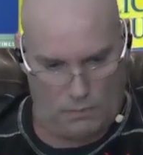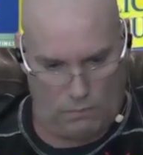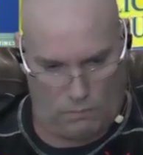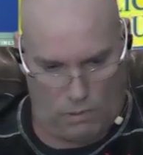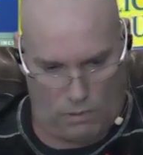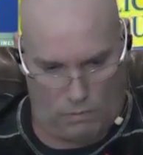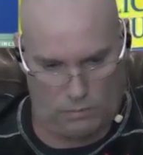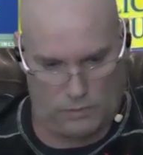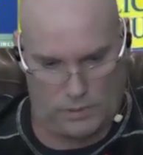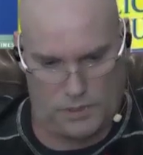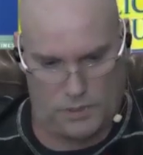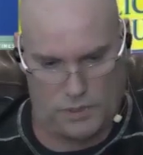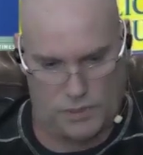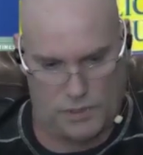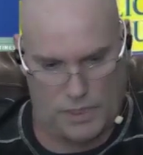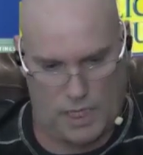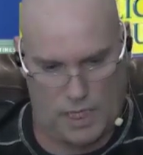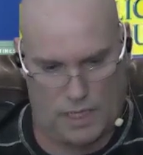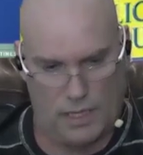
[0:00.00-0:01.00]
Holy
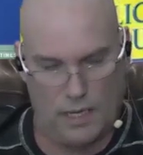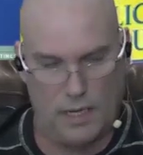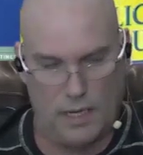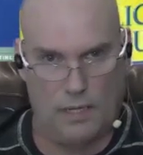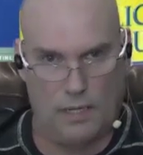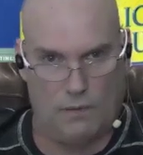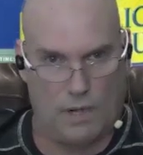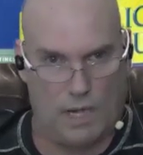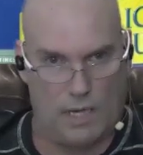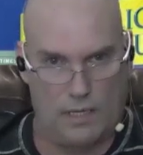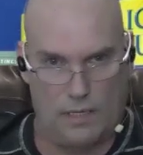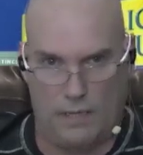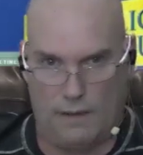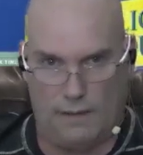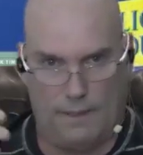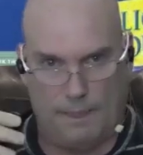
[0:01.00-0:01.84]
shit, right?